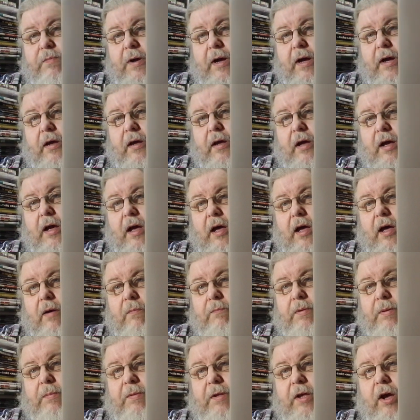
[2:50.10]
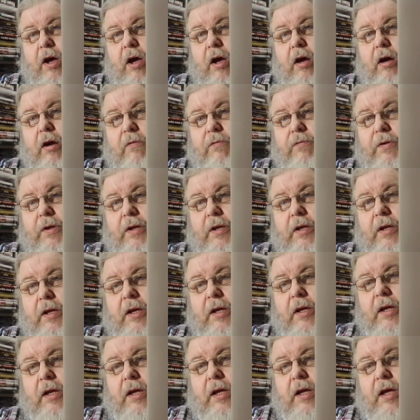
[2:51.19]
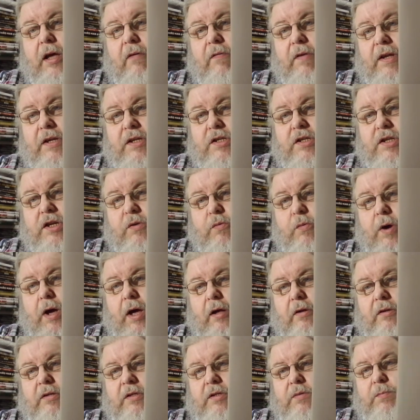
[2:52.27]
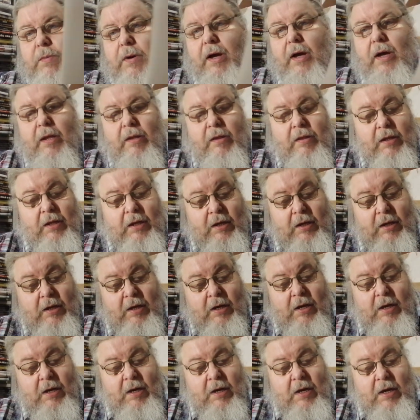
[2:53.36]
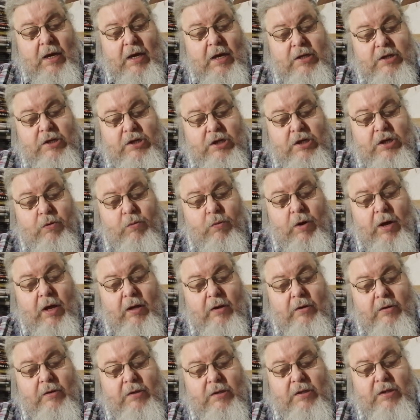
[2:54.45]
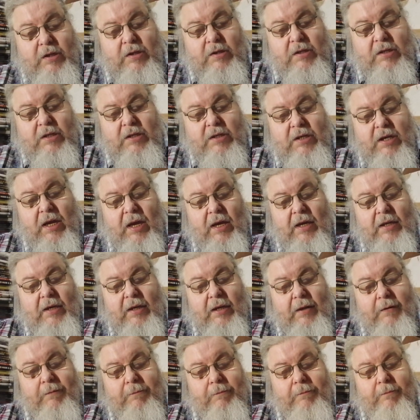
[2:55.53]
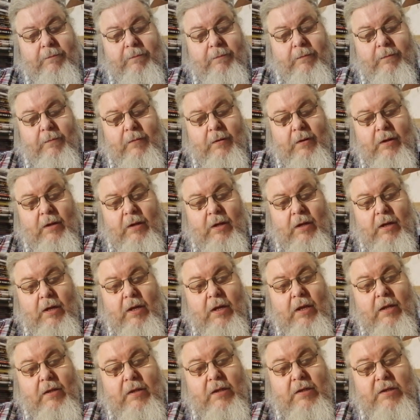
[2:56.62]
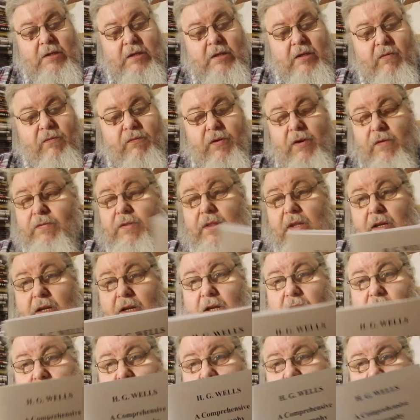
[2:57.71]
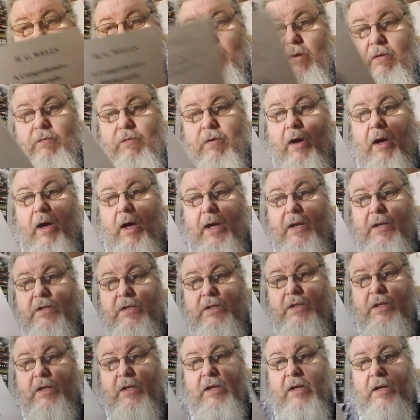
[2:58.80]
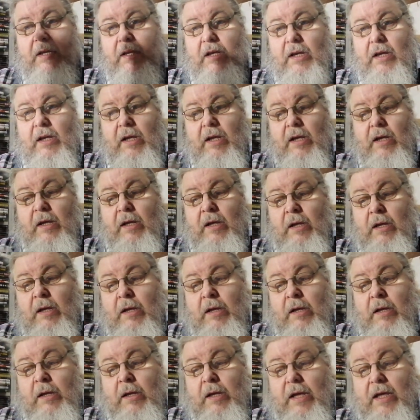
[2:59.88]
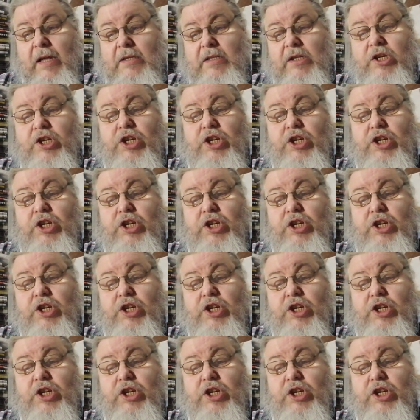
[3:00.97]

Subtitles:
bibliography of H.G. Wells by the H.G. Wells Society. This is the fifth edition, revised. It's a